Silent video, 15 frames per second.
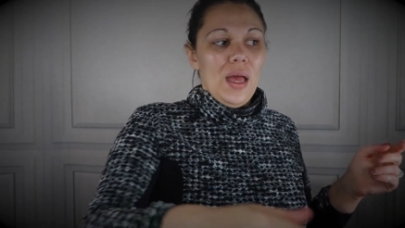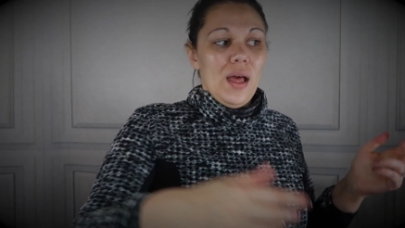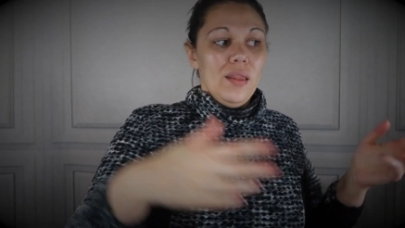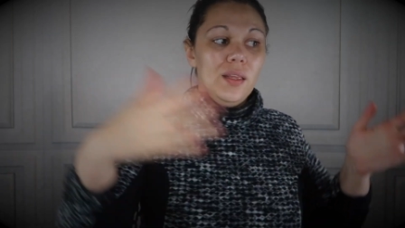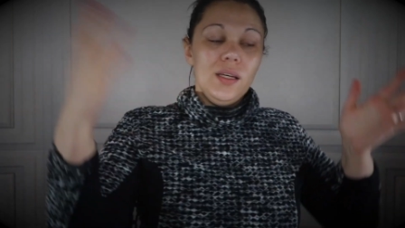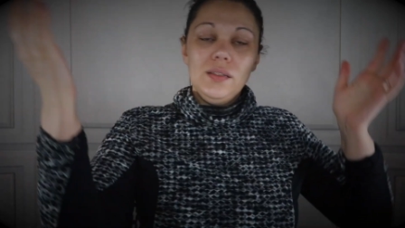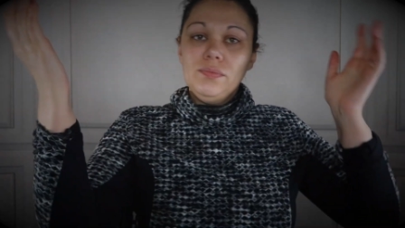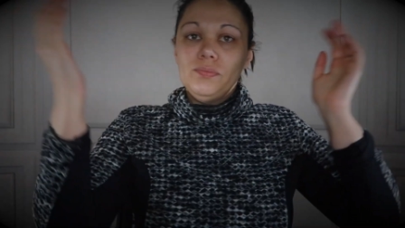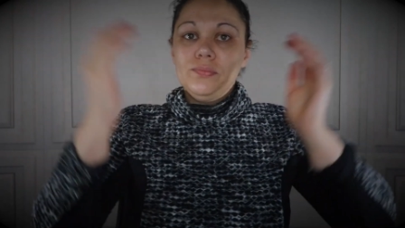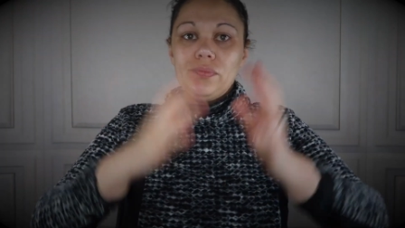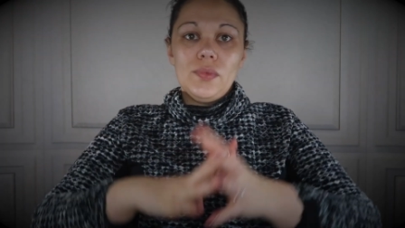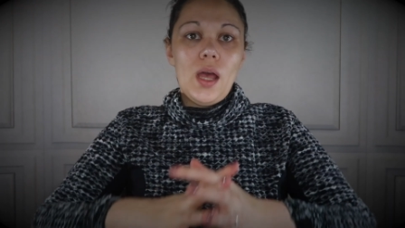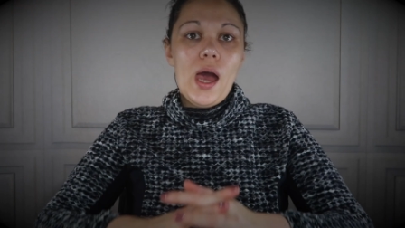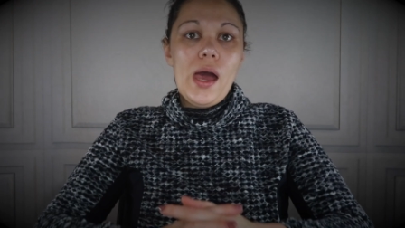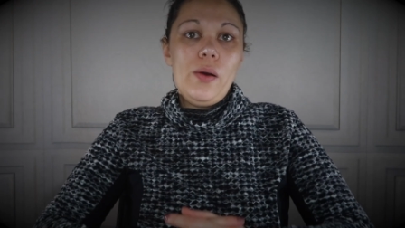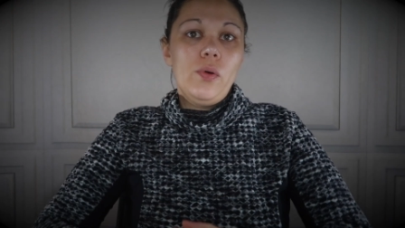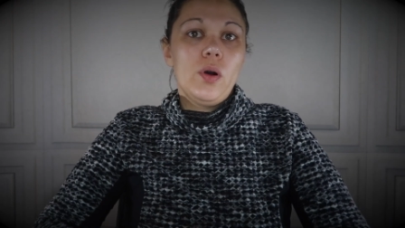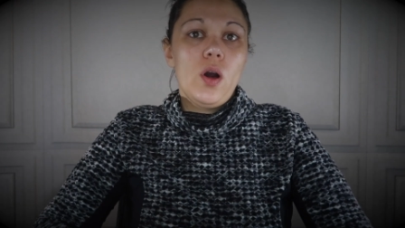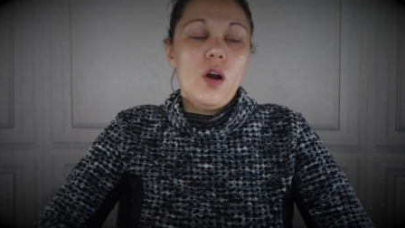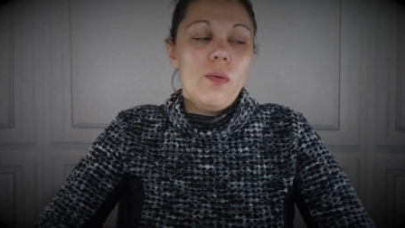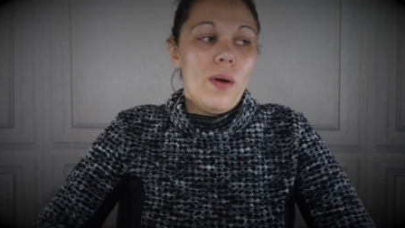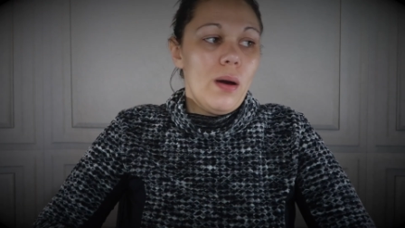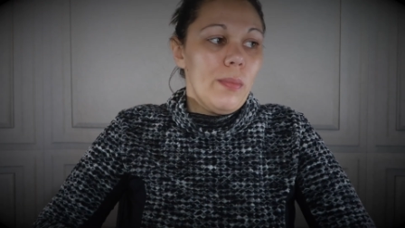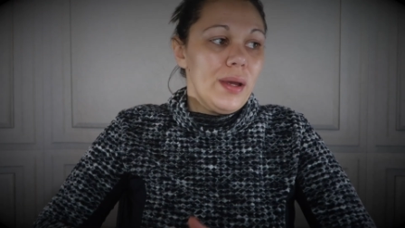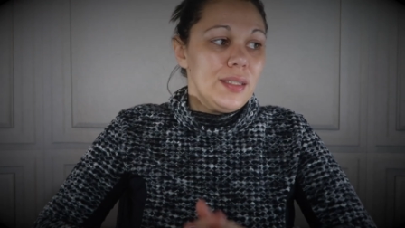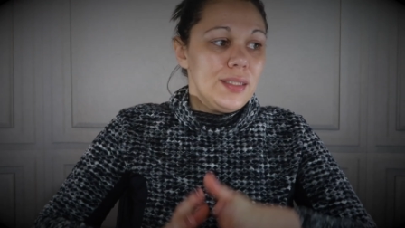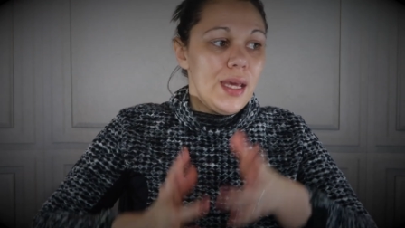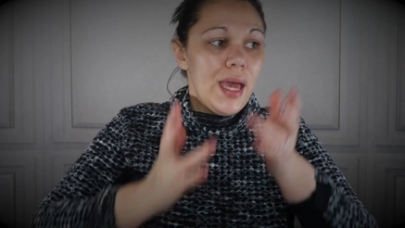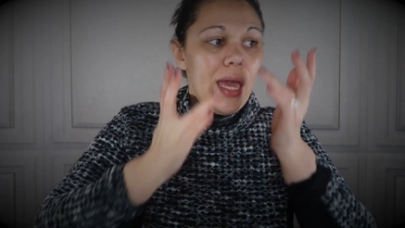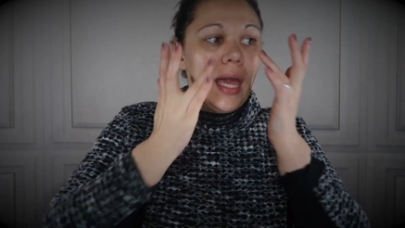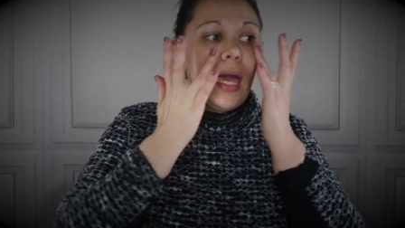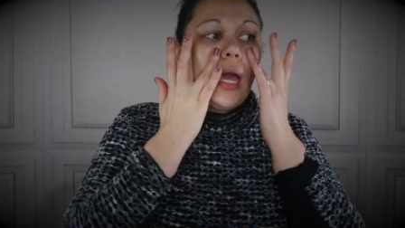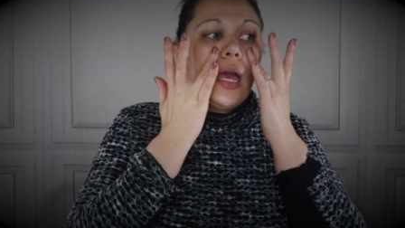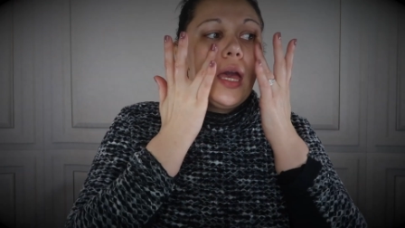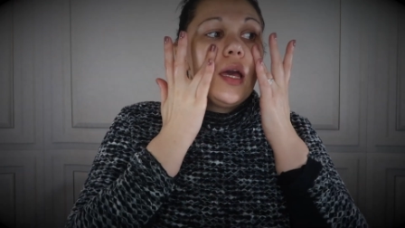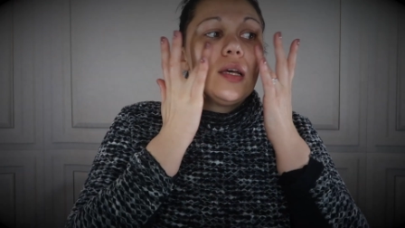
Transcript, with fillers: And then I will go about my day.